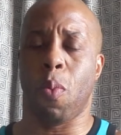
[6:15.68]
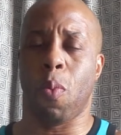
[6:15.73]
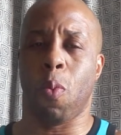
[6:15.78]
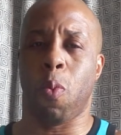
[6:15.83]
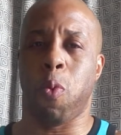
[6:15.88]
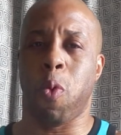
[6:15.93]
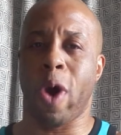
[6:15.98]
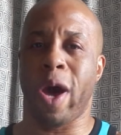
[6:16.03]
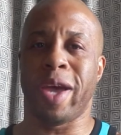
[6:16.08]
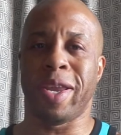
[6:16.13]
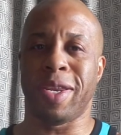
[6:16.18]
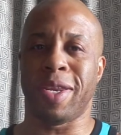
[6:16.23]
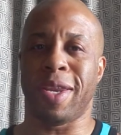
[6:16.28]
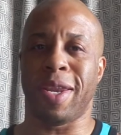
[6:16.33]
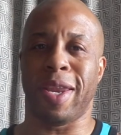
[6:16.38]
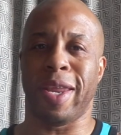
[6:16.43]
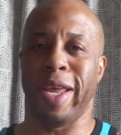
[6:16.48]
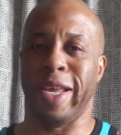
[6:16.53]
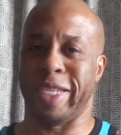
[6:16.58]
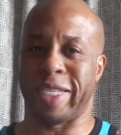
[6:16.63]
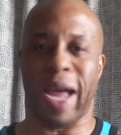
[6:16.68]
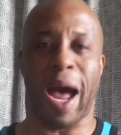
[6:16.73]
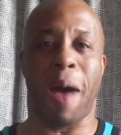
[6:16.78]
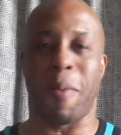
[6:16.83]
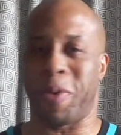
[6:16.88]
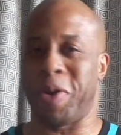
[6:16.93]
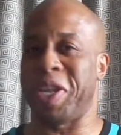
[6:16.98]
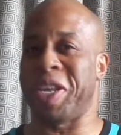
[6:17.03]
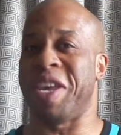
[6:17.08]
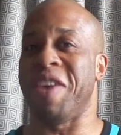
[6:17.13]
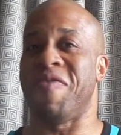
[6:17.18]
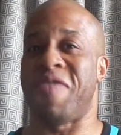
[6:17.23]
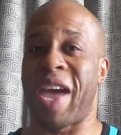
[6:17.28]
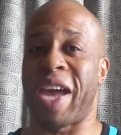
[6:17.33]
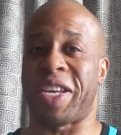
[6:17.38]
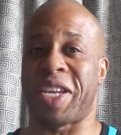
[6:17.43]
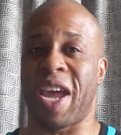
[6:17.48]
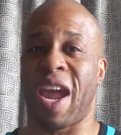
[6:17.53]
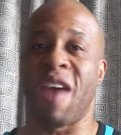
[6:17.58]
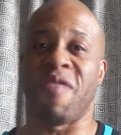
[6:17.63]
one is I'm going to give
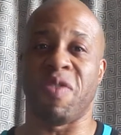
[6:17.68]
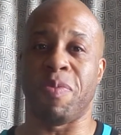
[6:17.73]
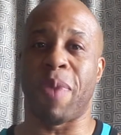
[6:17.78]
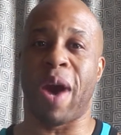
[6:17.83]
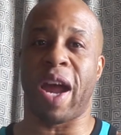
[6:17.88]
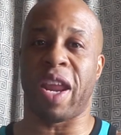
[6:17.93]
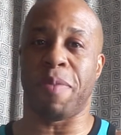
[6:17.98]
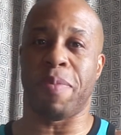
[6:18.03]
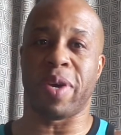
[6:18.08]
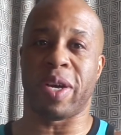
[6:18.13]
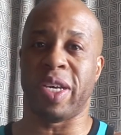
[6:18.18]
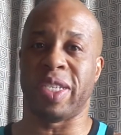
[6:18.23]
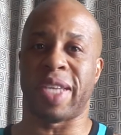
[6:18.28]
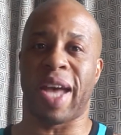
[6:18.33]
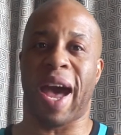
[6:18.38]
that to everybody because